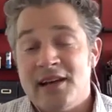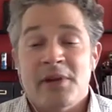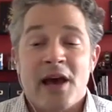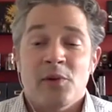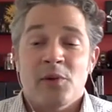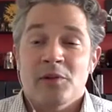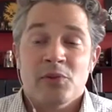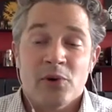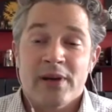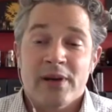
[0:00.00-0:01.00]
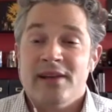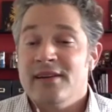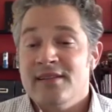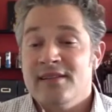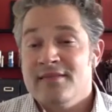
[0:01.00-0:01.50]
I'm an at-will employee,
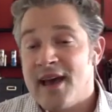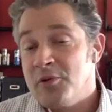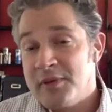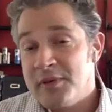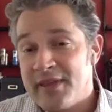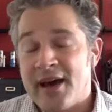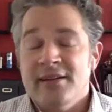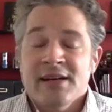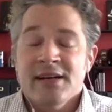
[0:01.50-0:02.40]
and that would be that.